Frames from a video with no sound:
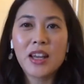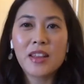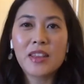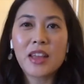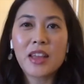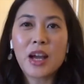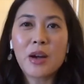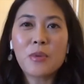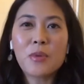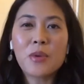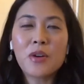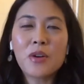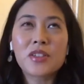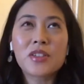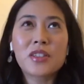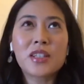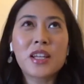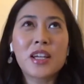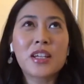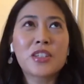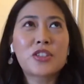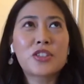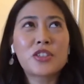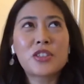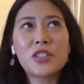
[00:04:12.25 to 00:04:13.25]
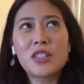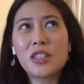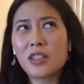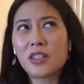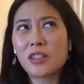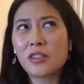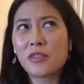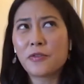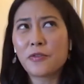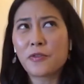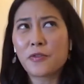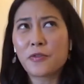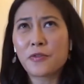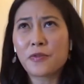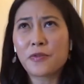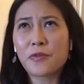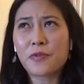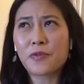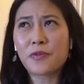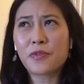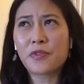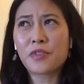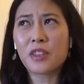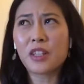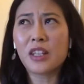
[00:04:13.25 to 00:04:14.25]
That was actually the
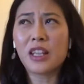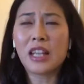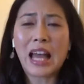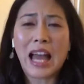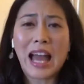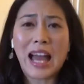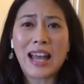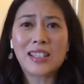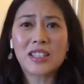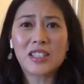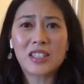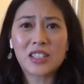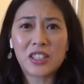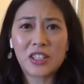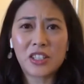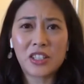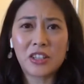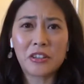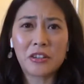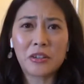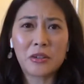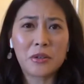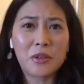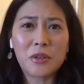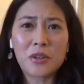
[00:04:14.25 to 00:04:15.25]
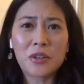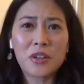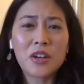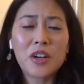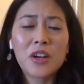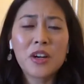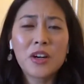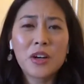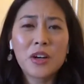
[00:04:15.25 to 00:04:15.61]
last year or